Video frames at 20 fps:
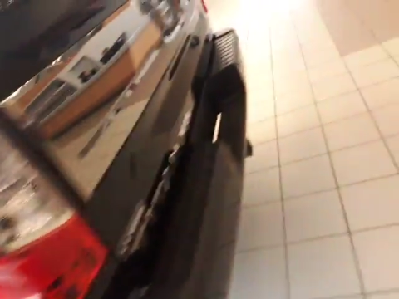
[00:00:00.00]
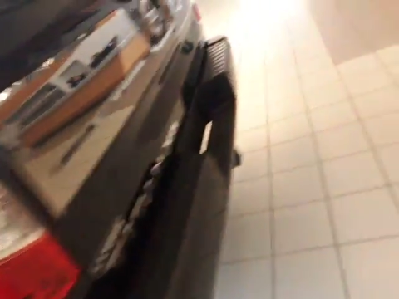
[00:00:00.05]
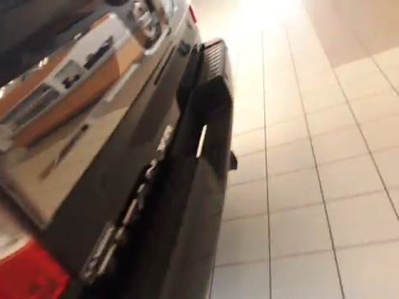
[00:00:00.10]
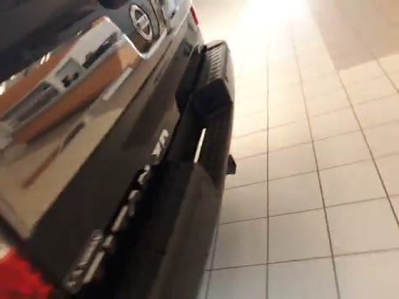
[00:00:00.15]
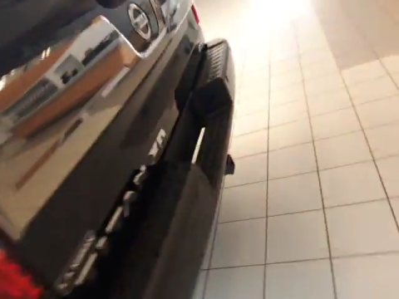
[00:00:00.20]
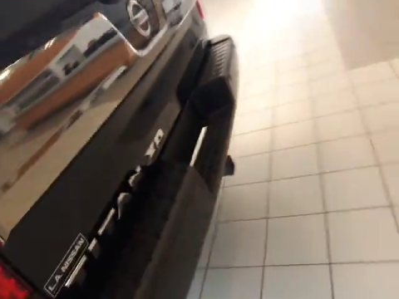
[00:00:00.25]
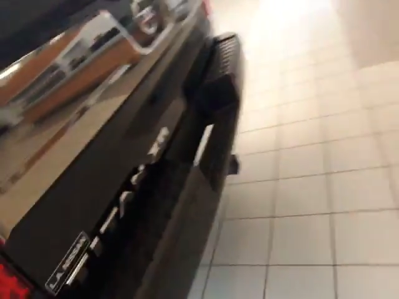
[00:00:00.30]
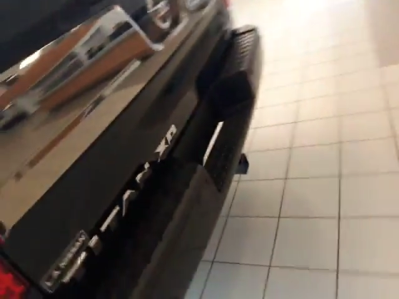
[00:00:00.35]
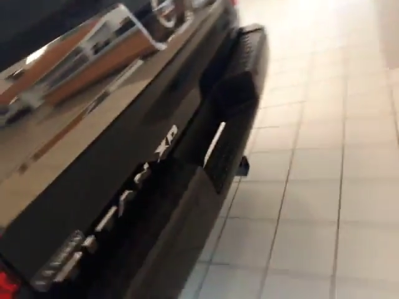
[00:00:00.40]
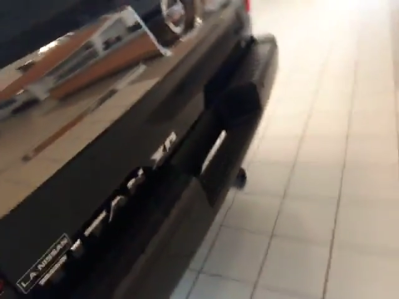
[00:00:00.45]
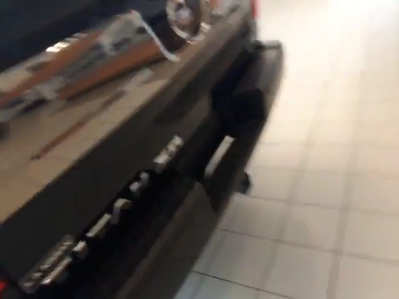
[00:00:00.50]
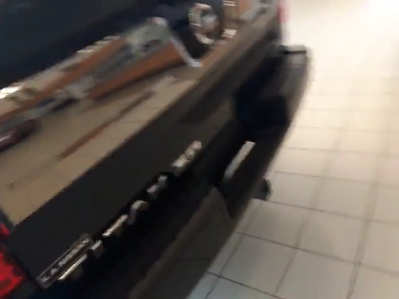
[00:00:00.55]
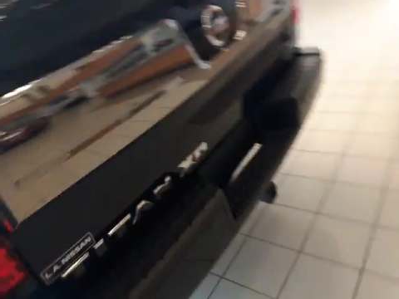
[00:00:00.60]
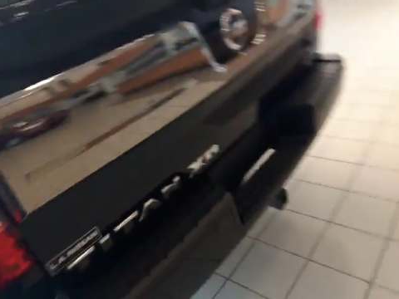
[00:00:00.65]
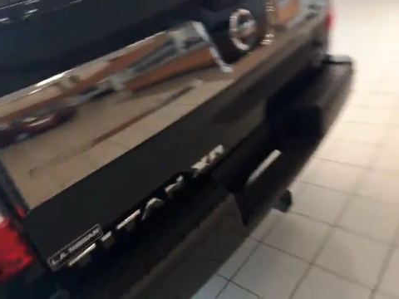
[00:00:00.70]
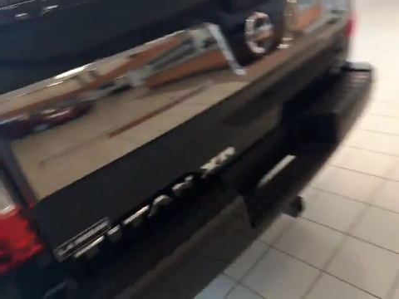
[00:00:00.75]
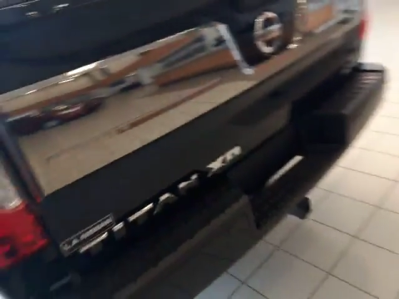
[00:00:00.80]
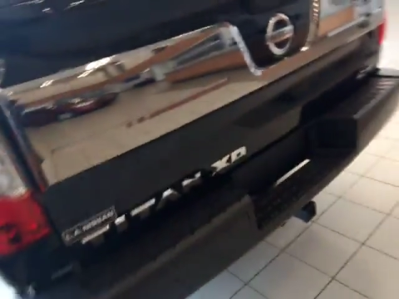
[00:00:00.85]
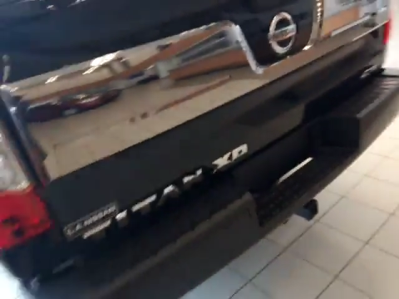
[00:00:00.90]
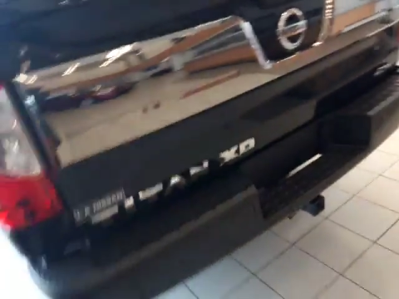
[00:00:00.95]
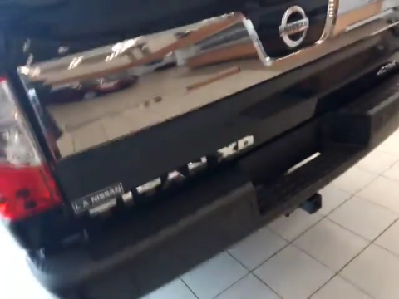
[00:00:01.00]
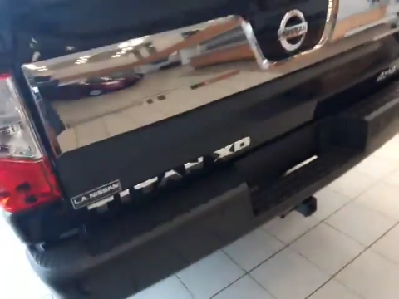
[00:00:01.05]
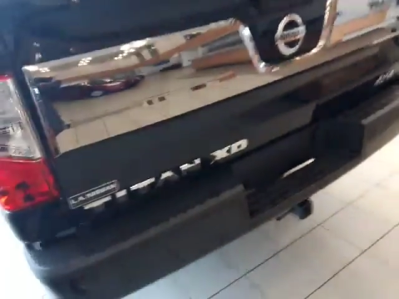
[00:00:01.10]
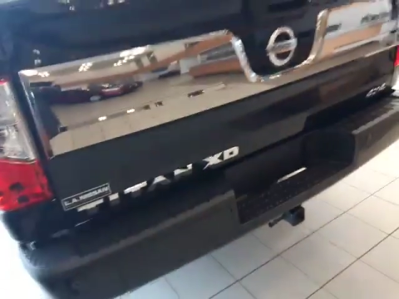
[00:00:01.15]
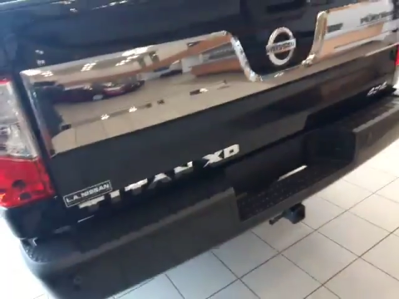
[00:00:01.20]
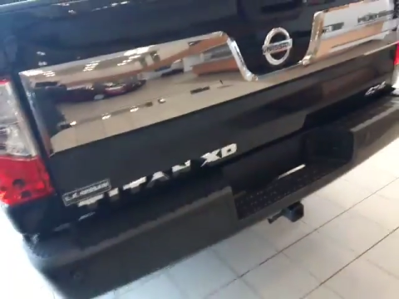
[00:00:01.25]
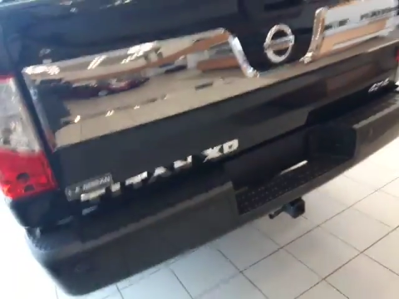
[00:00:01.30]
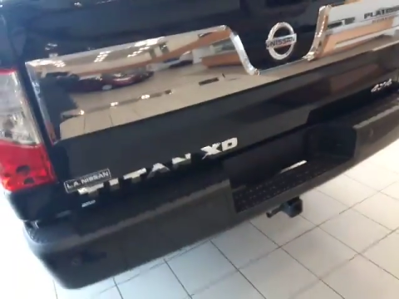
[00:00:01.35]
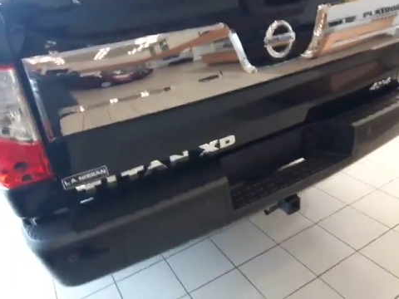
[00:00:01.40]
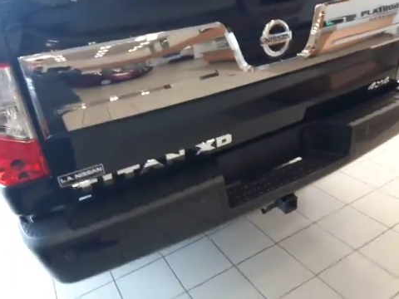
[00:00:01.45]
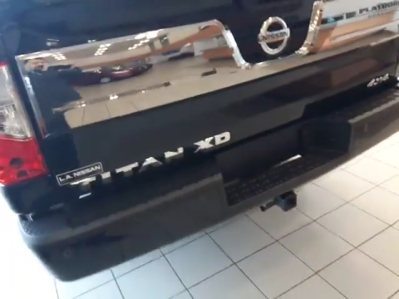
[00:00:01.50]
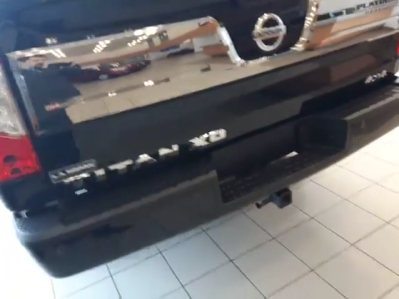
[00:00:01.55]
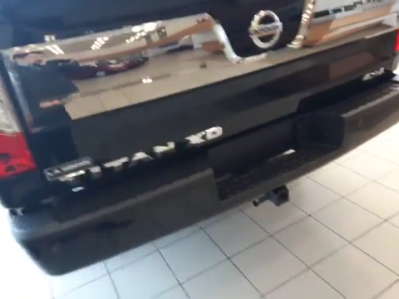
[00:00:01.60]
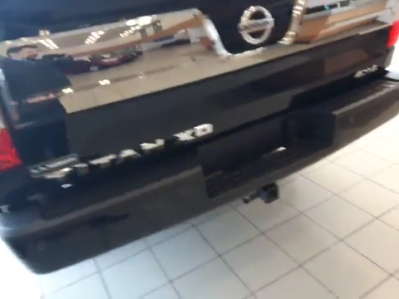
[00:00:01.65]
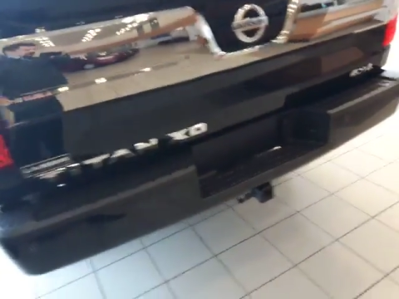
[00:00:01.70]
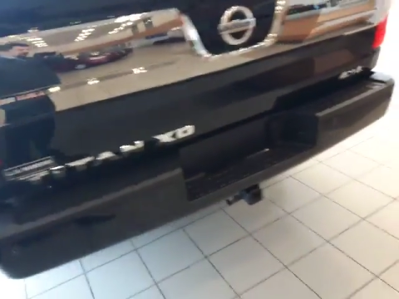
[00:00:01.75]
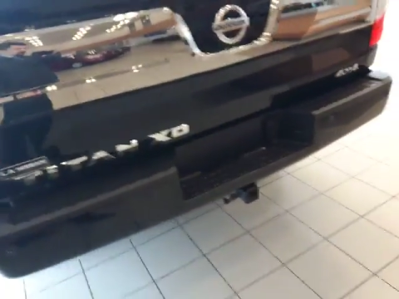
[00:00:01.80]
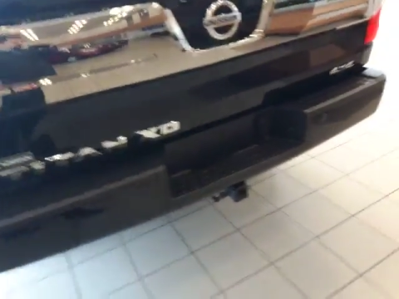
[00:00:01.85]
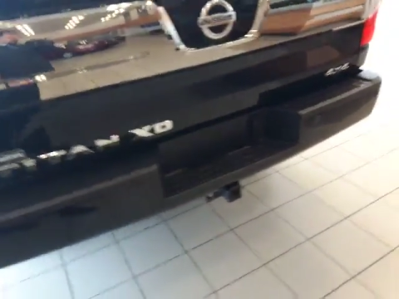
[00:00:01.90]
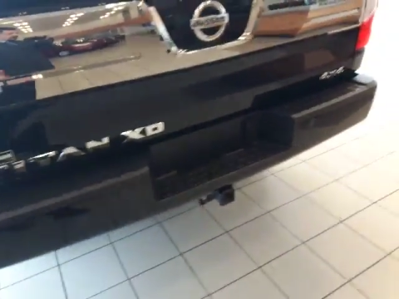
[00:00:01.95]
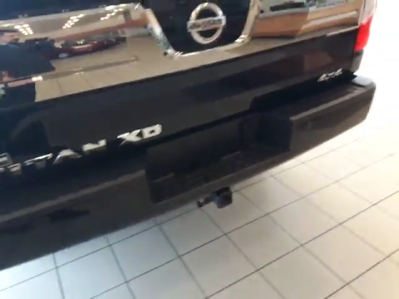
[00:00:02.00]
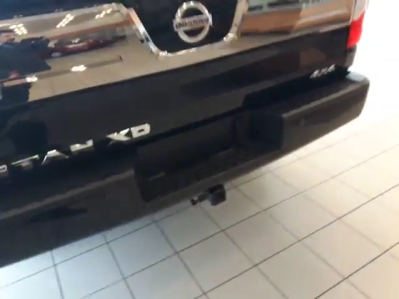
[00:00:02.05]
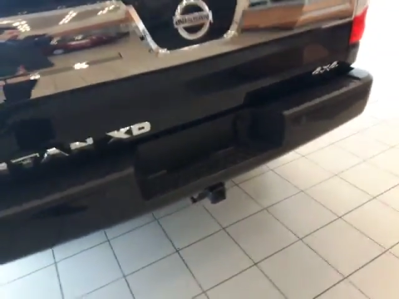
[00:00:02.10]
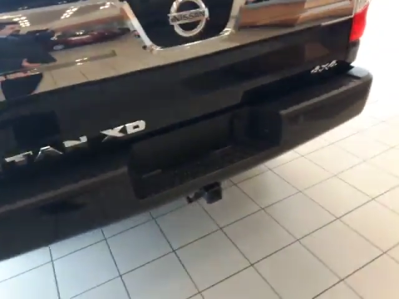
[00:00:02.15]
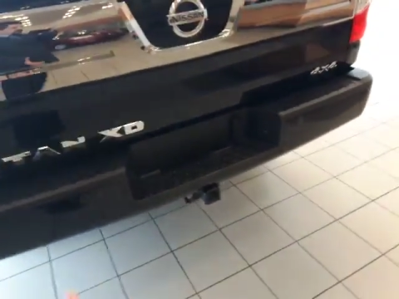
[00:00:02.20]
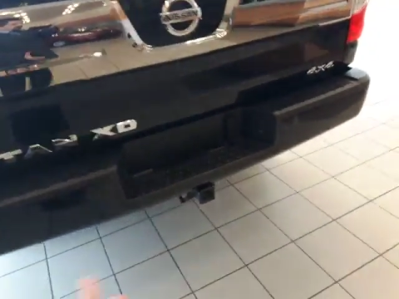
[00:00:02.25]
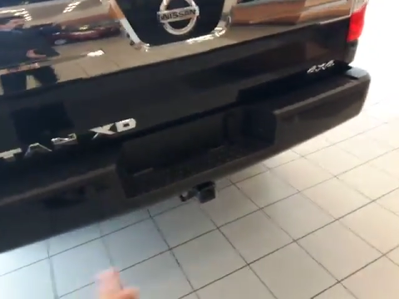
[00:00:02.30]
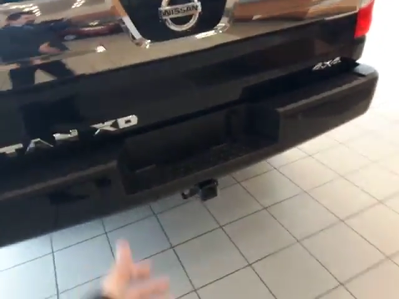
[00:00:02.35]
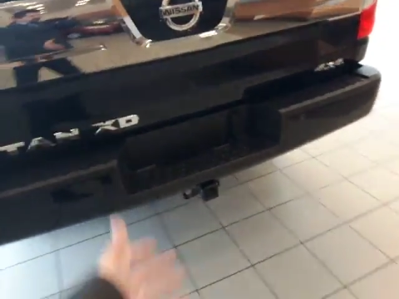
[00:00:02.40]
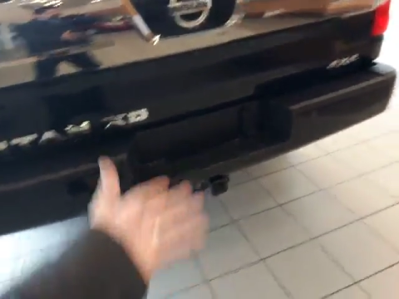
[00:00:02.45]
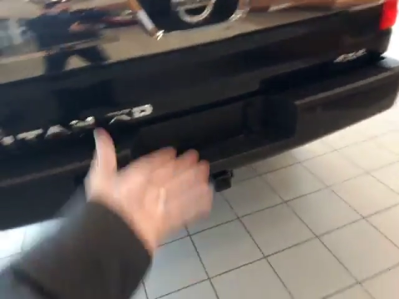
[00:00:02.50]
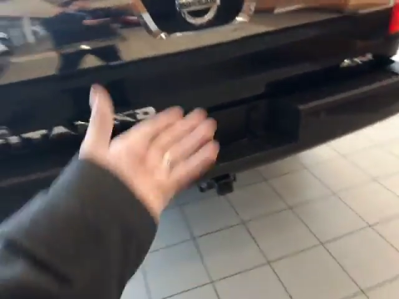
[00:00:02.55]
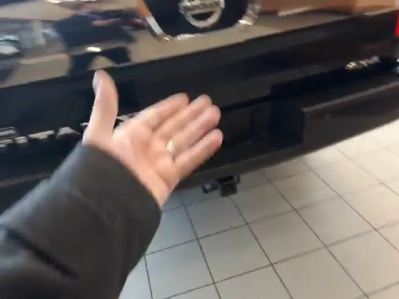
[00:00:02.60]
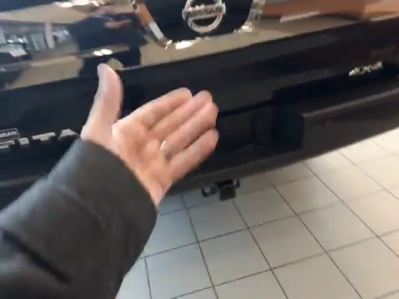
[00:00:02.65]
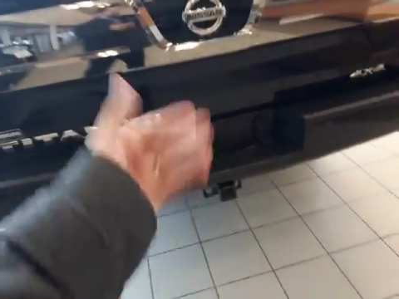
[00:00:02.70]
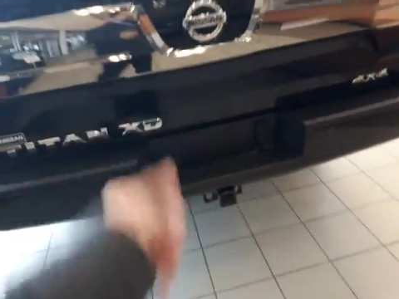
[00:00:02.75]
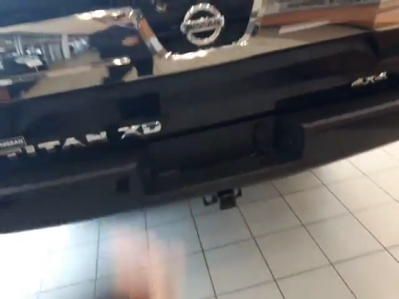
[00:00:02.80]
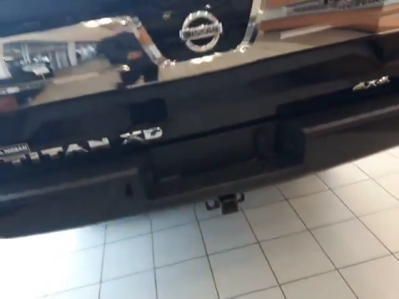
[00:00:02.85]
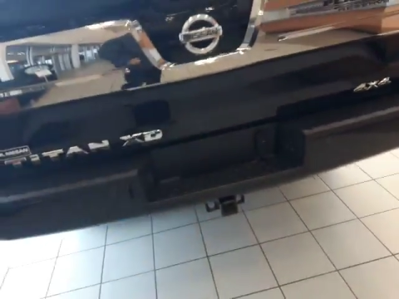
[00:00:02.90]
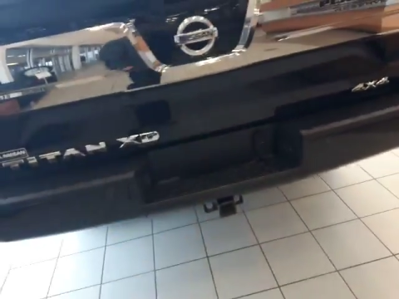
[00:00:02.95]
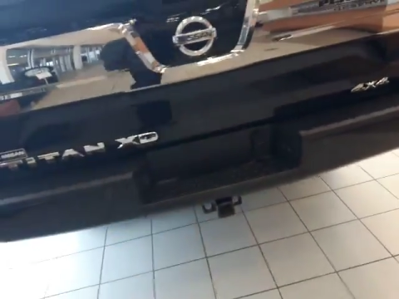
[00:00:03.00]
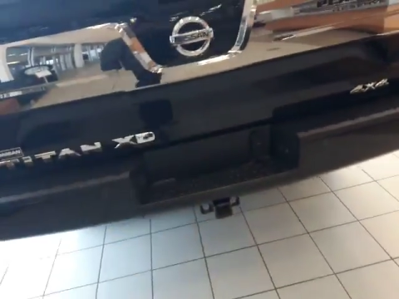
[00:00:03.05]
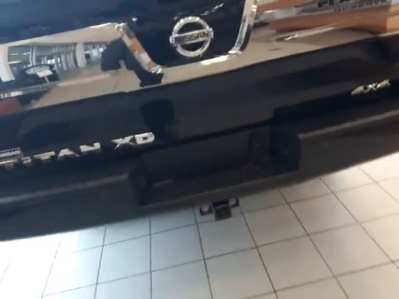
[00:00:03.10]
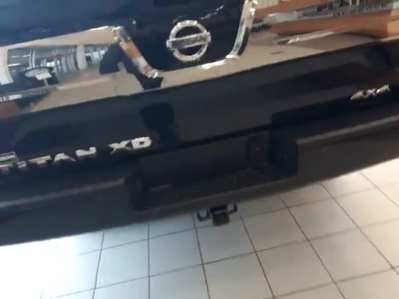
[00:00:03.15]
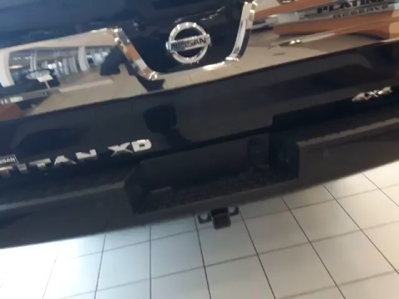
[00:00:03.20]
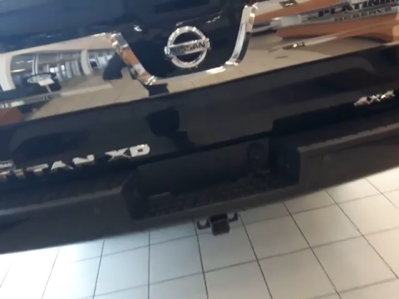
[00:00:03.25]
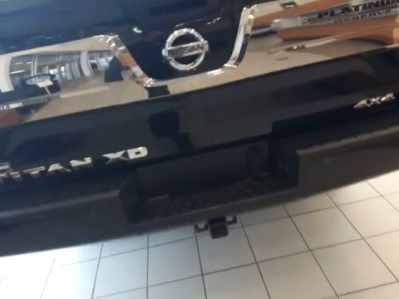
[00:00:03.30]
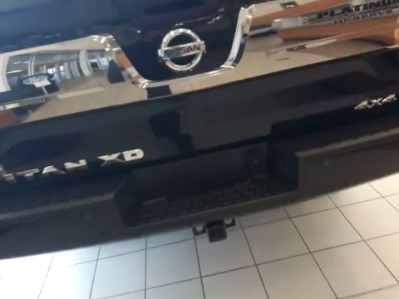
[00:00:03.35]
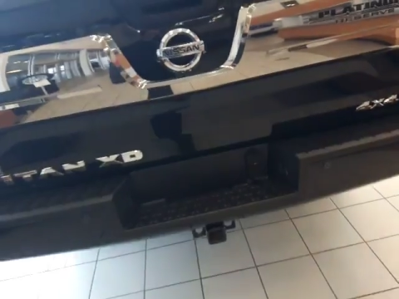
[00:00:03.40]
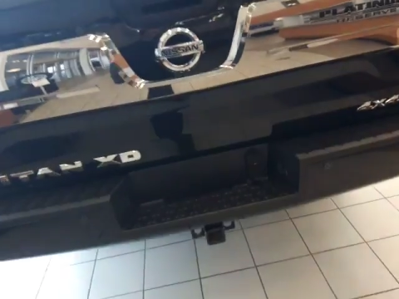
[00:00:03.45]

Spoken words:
No face is visible, so there are no lips to read.